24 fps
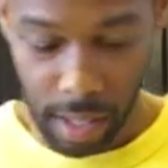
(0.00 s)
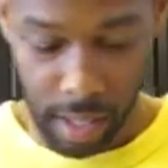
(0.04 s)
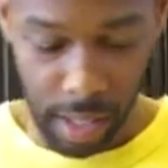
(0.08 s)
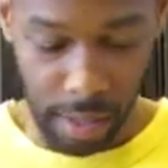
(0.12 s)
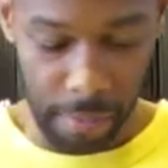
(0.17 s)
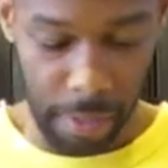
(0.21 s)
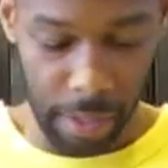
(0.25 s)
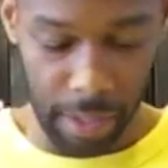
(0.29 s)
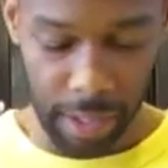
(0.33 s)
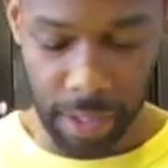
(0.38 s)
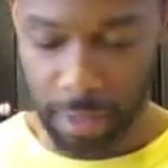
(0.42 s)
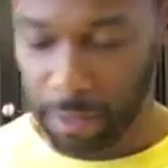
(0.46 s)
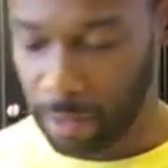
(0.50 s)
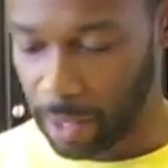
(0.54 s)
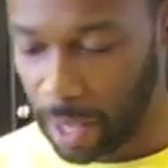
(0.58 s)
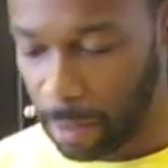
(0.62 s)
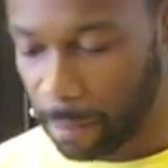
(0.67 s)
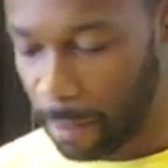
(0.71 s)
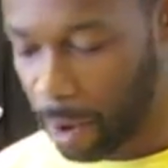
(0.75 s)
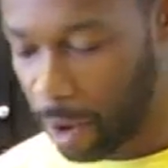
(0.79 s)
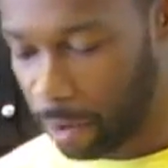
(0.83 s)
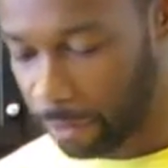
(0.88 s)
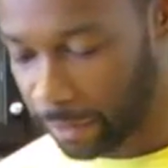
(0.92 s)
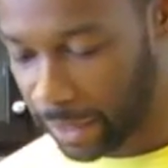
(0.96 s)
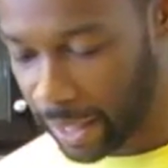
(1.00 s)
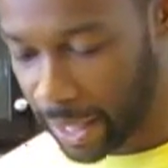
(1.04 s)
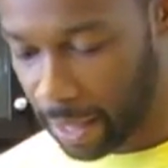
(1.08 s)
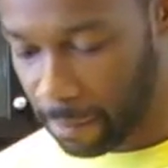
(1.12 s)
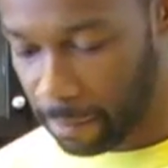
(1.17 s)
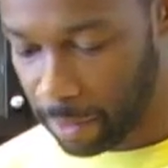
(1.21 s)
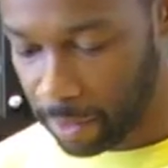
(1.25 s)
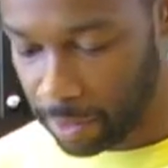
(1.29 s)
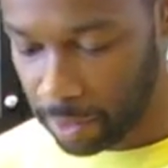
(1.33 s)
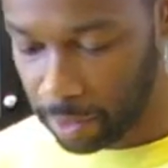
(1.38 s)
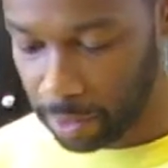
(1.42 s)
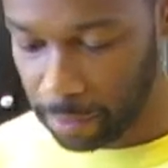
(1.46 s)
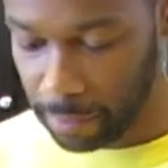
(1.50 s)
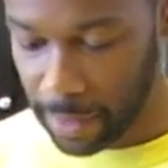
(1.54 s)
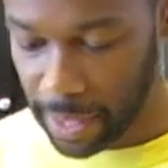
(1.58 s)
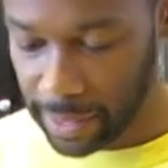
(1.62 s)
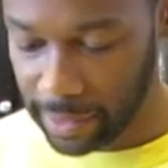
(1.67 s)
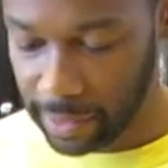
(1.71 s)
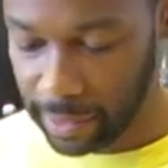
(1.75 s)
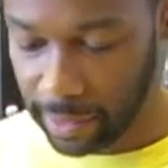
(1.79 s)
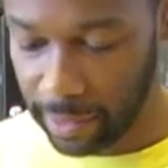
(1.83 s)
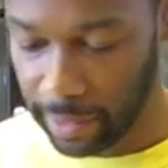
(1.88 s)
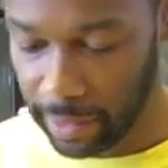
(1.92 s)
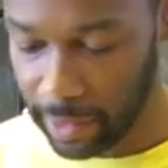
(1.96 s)
I'm off camera, so
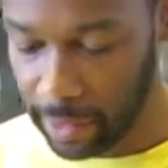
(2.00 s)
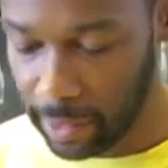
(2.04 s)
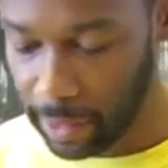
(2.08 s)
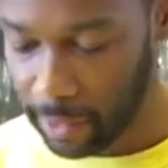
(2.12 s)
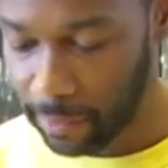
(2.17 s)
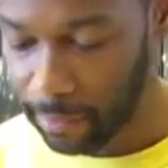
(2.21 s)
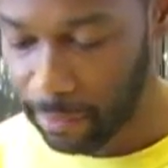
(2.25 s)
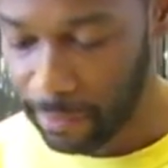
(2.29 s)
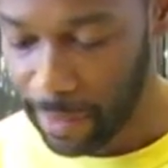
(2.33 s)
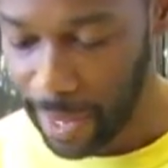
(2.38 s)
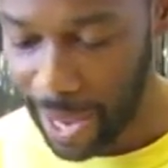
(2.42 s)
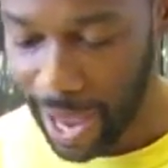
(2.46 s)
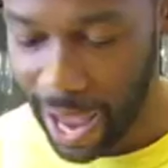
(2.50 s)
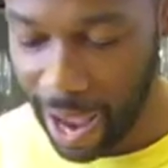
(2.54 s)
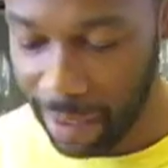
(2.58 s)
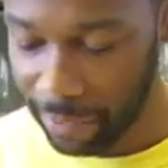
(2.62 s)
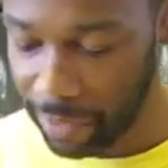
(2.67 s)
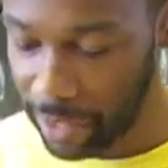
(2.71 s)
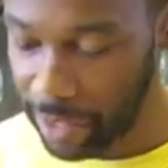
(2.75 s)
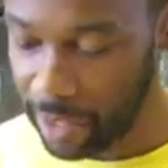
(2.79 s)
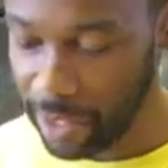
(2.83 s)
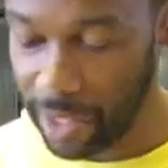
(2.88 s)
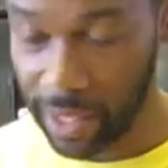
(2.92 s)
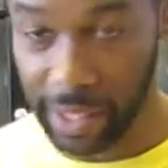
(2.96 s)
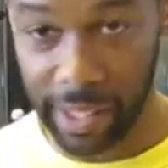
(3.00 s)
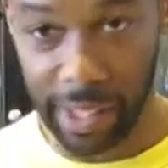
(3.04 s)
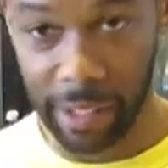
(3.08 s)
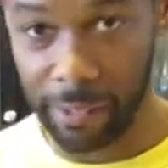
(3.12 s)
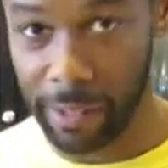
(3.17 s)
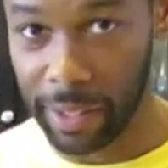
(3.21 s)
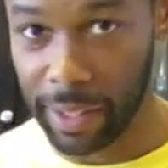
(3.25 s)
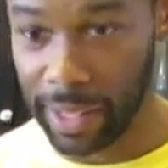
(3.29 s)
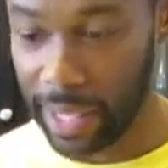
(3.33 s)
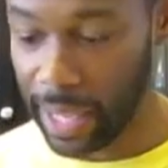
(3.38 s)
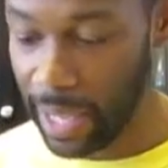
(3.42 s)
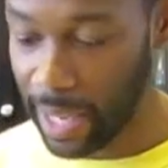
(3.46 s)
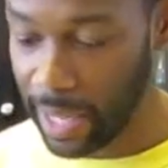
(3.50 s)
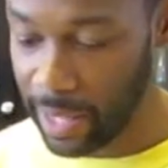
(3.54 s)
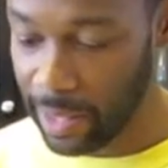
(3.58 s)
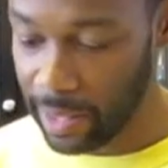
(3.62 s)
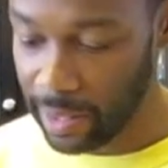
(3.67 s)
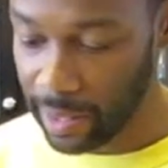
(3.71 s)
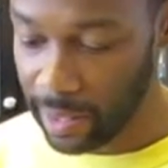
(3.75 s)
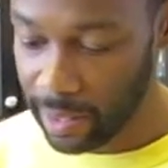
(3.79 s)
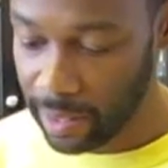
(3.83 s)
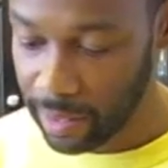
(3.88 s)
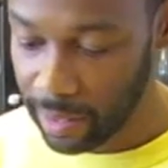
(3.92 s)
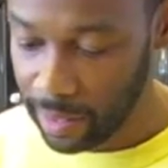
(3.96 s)
basically half the chicken with
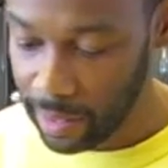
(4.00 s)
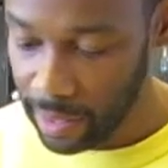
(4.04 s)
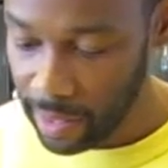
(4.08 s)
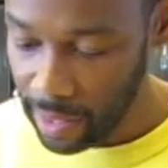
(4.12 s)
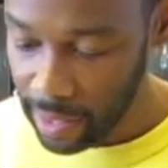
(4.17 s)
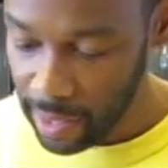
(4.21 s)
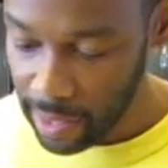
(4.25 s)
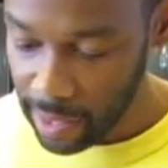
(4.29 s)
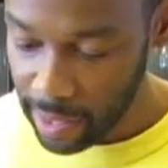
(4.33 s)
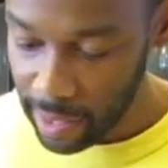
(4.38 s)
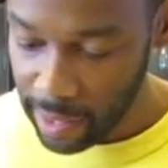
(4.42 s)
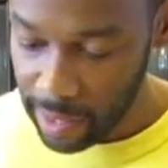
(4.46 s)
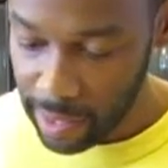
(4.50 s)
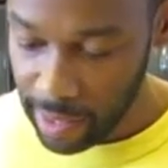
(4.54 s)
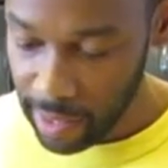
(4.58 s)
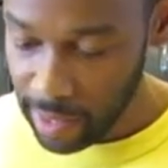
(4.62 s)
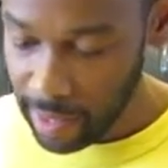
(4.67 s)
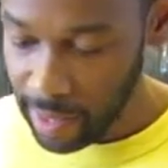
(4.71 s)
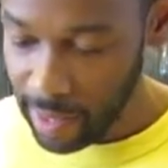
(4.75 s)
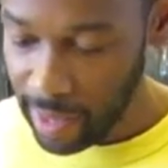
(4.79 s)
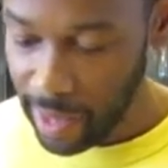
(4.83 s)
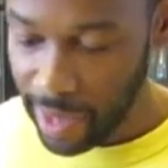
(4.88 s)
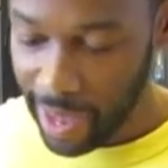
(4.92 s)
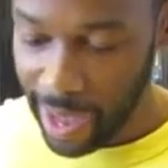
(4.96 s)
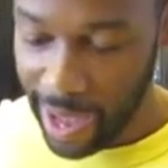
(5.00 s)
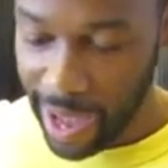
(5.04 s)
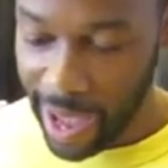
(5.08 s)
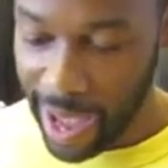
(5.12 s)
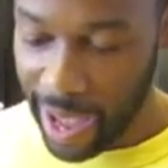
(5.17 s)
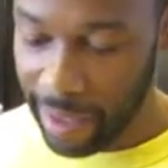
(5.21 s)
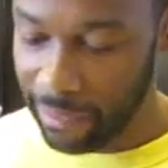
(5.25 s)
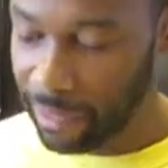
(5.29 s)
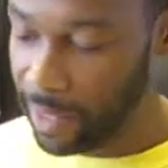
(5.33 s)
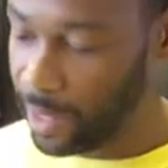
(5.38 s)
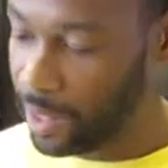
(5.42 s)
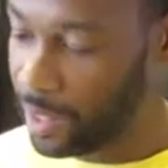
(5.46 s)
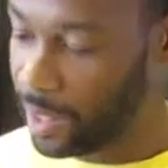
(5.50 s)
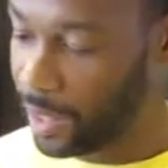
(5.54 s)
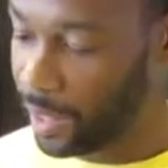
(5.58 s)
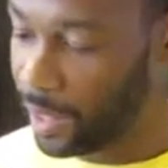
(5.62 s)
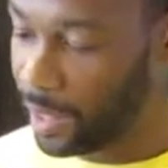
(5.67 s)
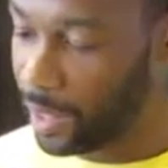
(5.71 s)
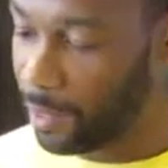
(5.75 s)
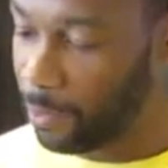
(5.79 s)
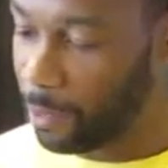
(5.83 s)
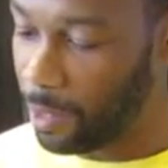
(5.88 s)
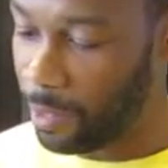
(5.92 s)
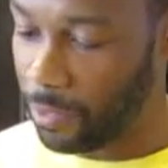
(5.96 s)
Cajun, half the
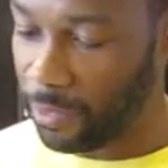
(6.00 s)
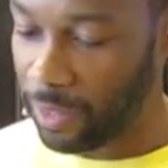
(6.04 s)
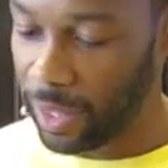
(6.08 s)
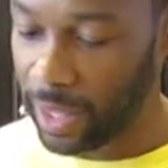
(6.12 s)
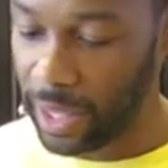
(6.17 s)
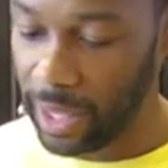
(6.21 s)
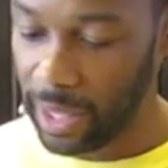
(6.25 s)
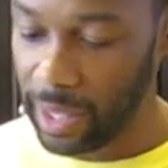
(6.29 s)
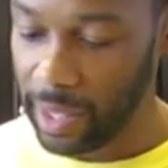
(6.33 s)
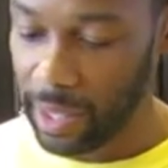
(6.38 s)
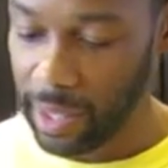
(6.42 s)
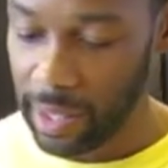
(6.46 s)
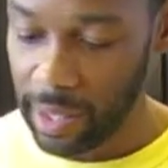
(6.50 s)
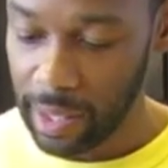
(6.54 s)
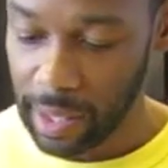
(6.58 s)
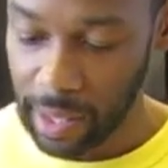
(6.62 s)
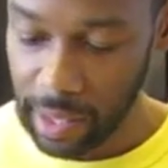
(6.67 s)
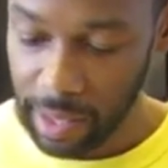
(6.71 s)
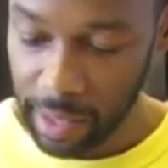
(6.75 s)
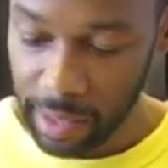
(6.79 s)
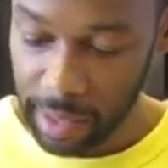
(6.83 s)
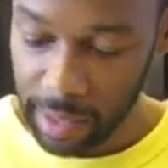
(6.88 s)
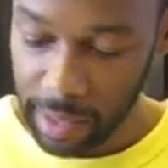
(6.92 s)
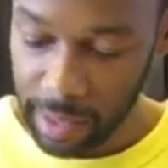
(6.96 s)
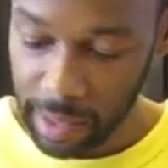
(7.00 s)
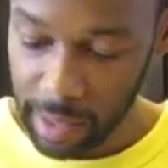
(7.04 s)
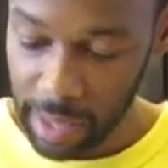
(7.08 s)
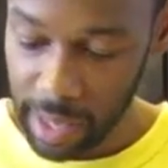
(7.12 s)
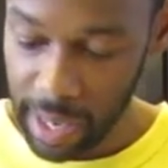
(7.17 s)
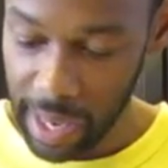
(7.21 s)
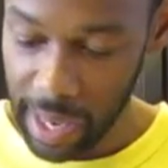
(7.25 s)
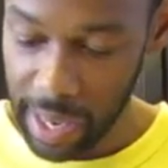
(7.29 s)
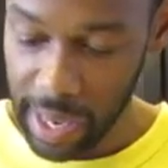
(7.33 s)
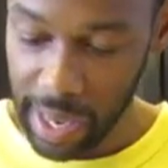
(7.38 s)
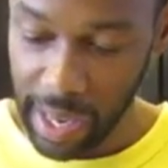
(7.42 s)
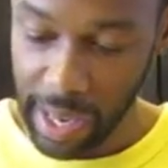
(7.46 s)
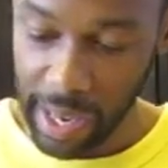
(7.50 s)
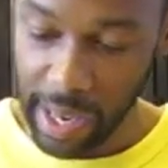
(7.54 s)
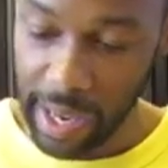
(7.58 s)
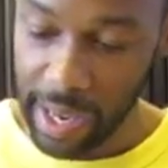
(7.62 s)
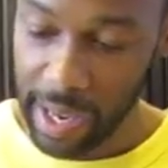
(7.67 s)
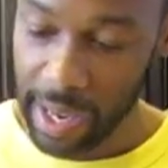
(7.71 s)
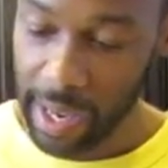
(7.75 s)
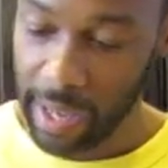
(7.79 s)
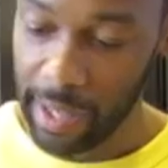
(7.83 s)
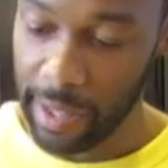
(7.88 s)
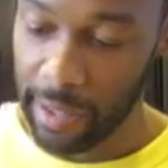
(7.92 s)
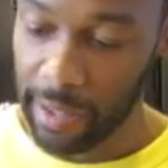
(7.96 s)
chicken with fajita
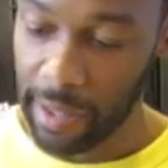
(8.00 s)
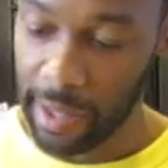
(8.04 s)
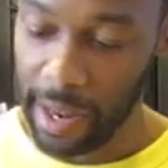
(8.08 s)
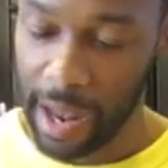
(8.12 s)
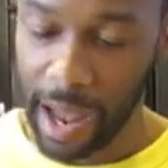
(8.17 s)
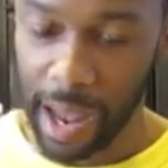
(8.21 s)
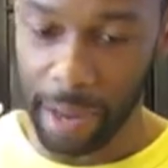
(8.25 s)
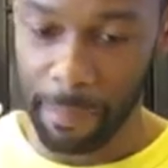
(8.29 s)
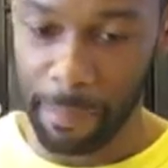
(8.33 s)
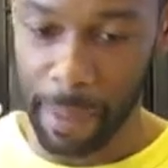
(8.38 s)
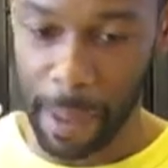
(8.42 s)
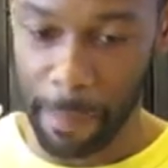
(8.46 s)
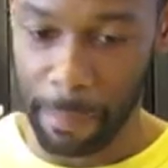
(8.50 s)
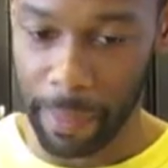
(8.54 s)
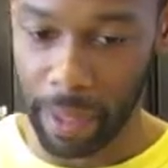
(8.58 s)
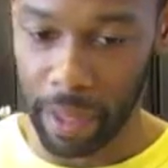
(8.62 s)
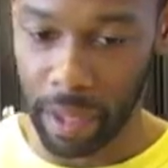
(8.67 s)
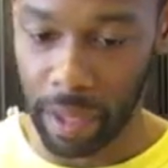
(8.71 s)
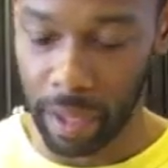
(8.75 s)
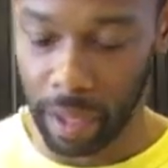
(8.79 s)
and hot pepper.